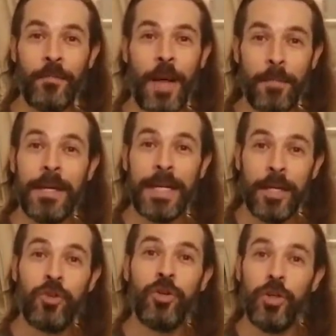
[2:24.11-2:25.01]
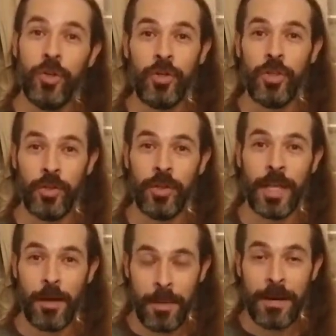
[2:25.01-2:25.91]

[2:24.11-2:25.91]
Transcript: I'm gonna introduce you to them,